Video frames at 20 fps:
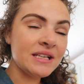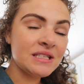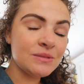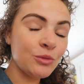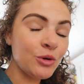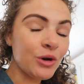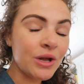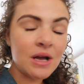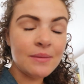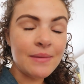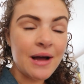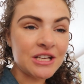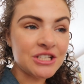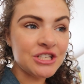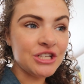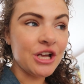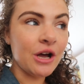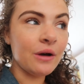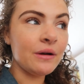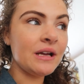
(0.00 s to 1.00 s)
This morning I'm
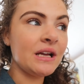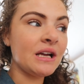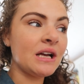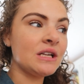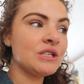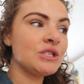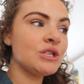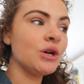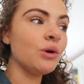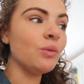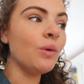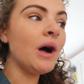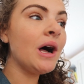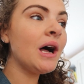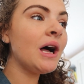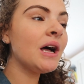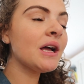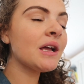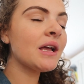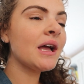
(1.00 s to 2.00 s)
actually going to
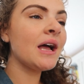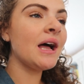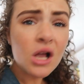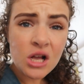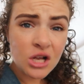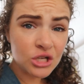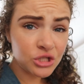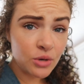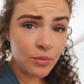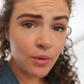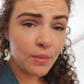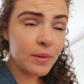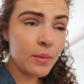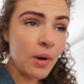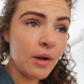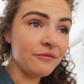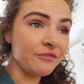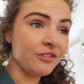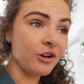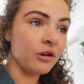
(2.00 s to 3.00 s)
work, so I probably
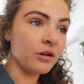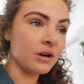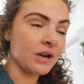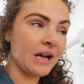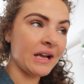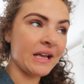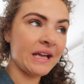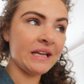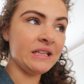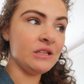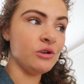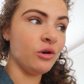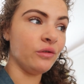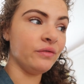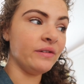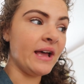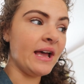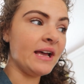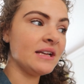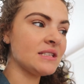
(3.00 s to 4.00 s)
won't vlog like in the
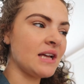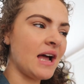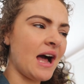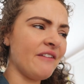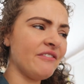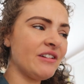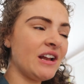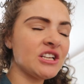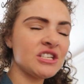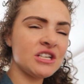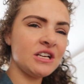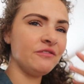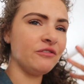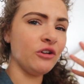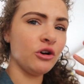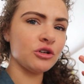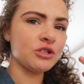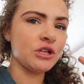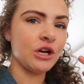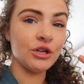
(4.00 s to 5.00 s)
office. I haven't actually
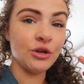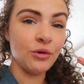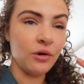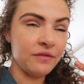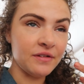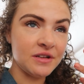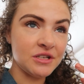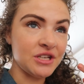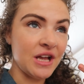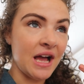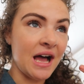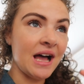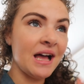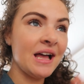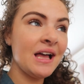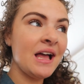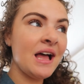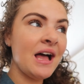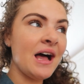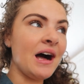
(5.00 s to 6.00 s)
vlogged our new office yet,
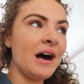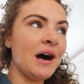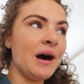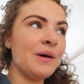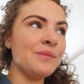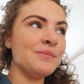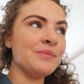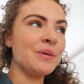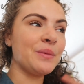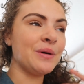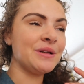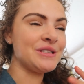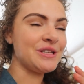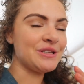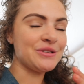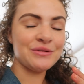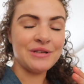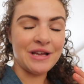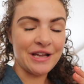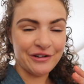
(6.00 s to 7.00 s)
but once
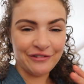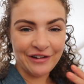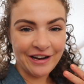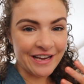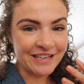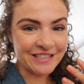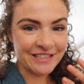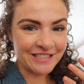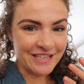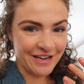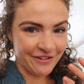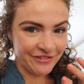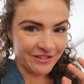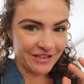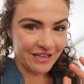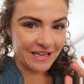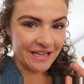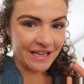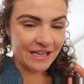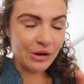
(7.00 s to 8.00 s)
it's all decorated I
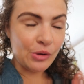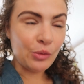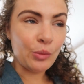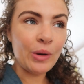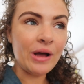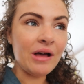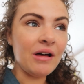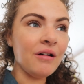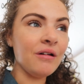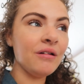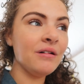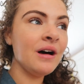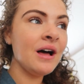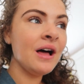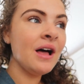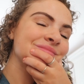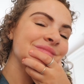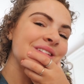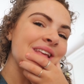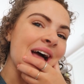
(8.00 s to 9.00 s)
definitely will.
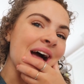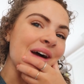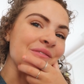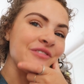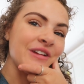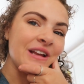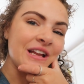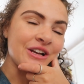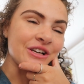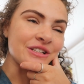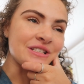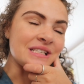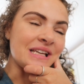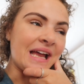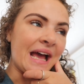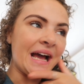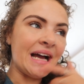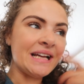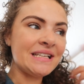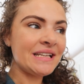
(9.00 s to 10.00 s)
Yeah, I'm feeling good
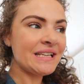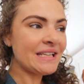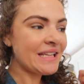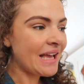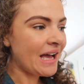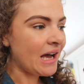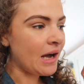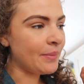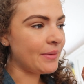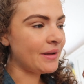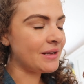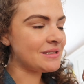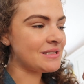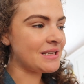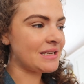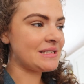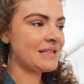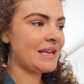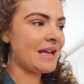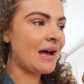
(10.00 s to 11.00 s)
today. I didn't get up at
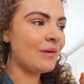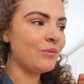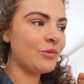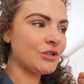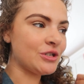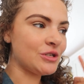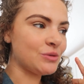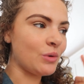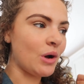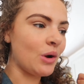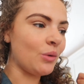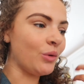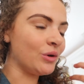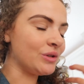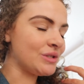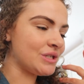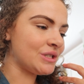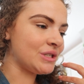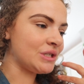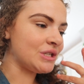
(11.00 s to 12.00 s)
6 a.m, which is what I
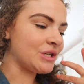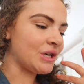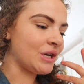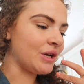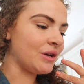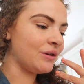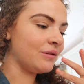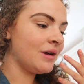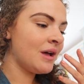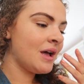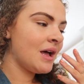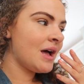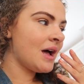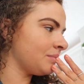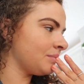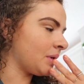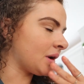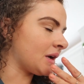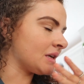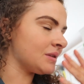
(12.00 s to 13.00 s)
wanted to do
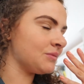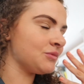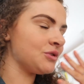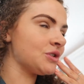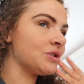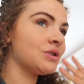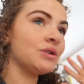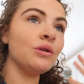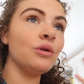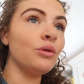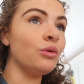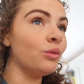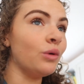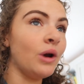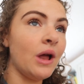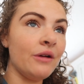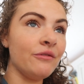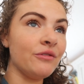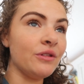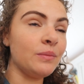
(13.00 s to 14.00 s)
because I'm just
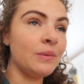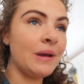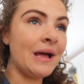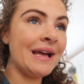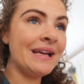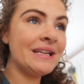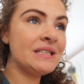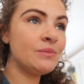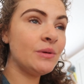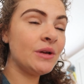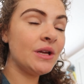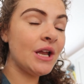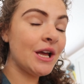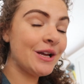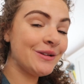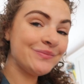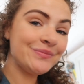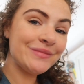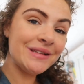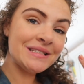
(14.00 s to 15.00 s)
all over the place, but you
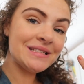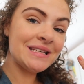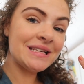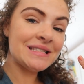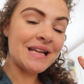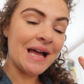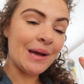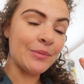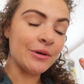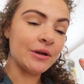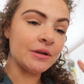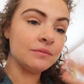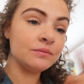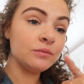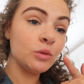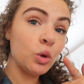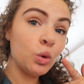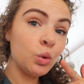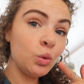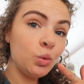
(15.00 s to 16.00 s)
know, these things happen.
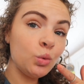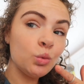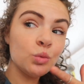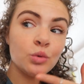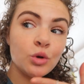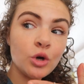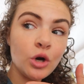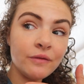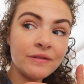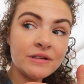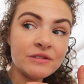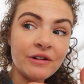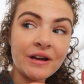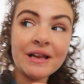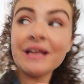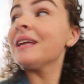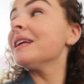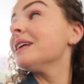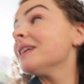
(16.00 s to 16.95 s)
Oh, coffee's ready.